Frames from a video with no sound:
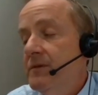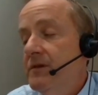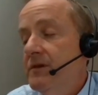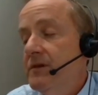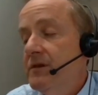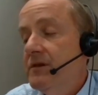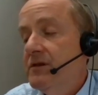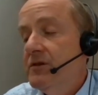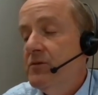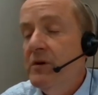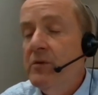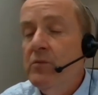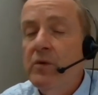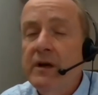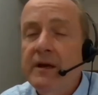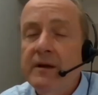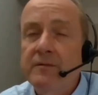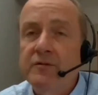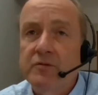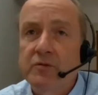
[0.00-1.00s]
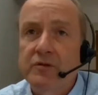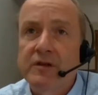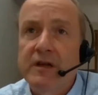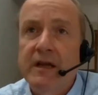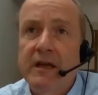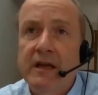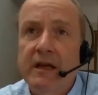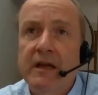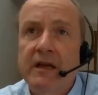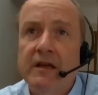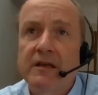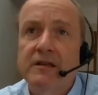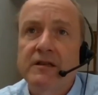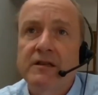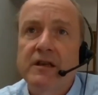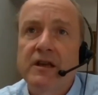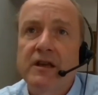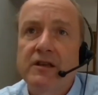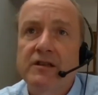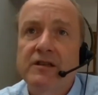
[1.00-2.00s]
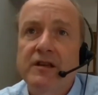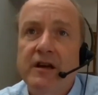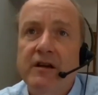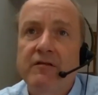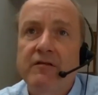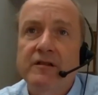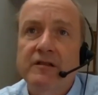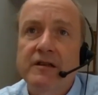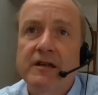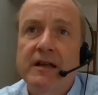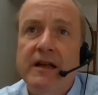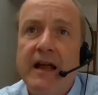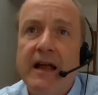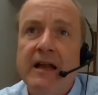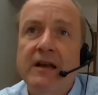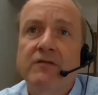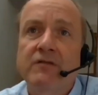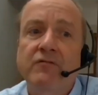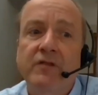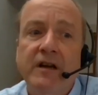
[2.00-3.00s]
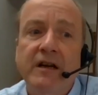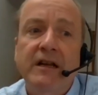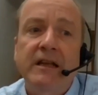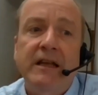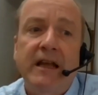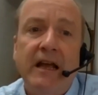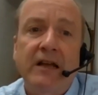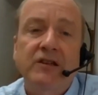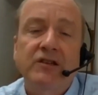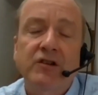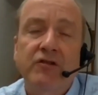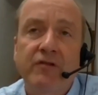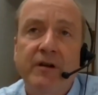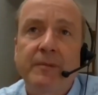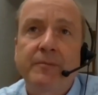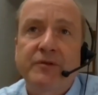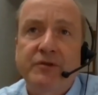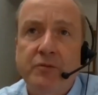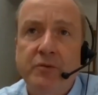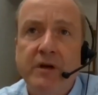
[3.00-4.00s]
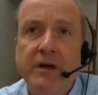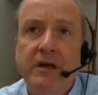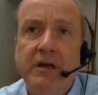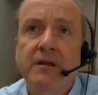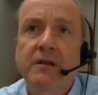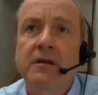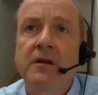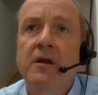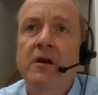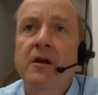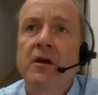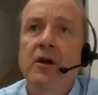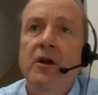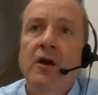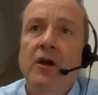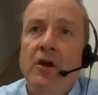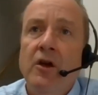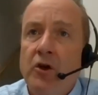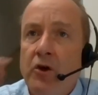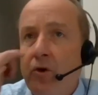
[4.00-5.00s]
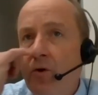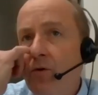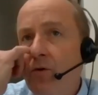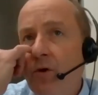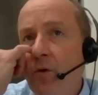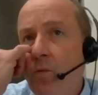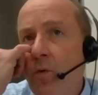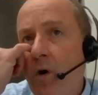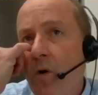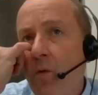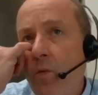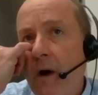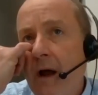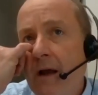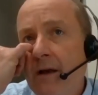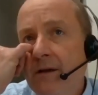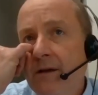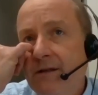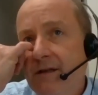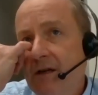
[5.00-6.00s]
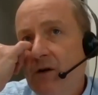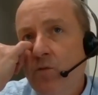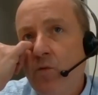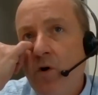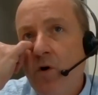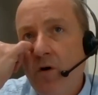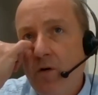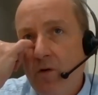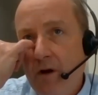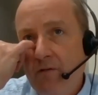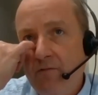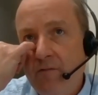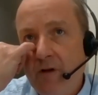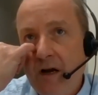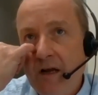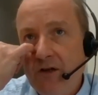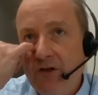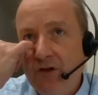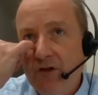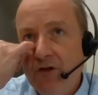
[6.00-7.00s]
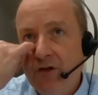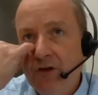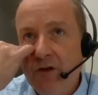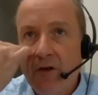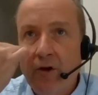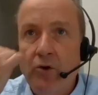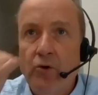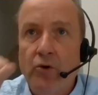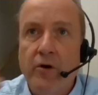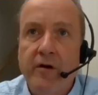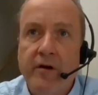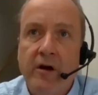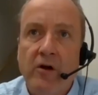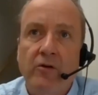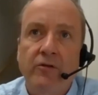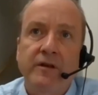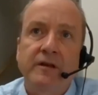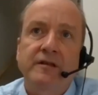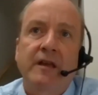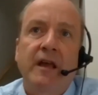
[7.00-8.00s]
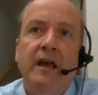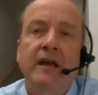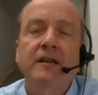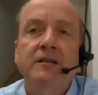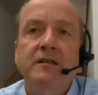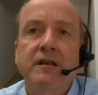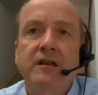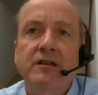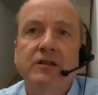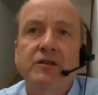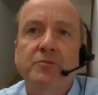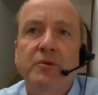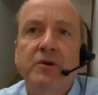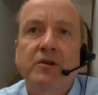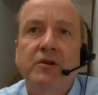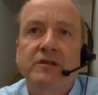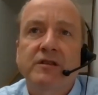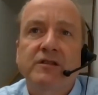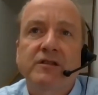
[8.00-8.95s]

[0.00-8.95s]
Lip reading: Sir Win Williams will take it seriously and really get to grips with who knew what when and did what in relation to the lawyering on these cases, because